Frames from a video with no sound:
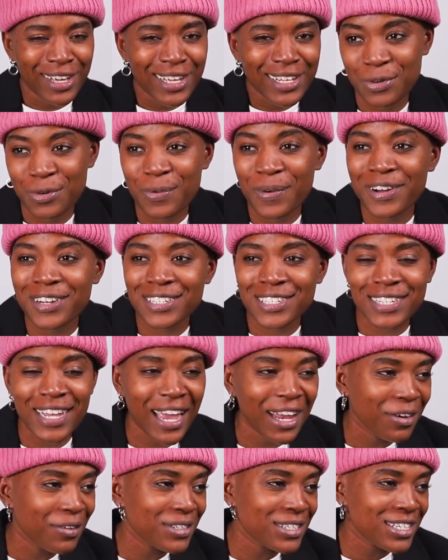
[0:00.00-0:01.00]
Who wears
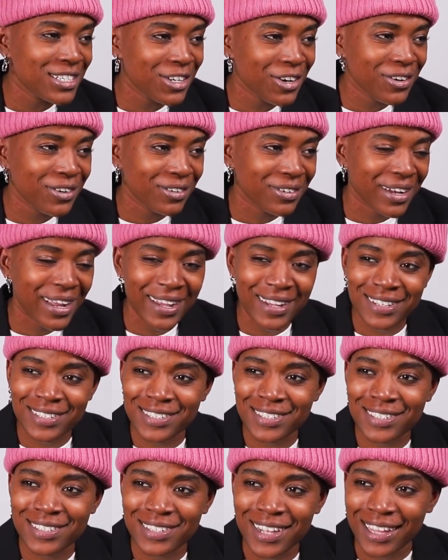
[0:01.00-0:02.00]
sandals and
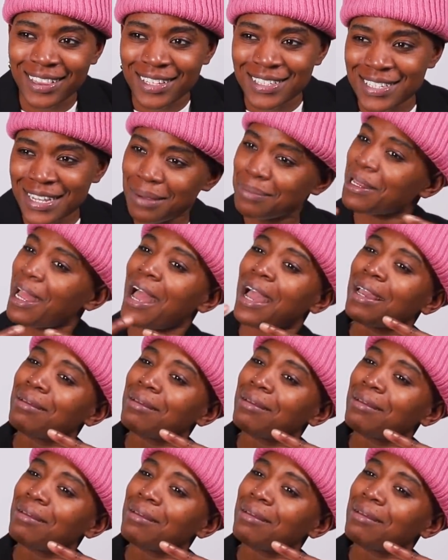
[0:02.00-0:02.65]
turtlenecks at the same time?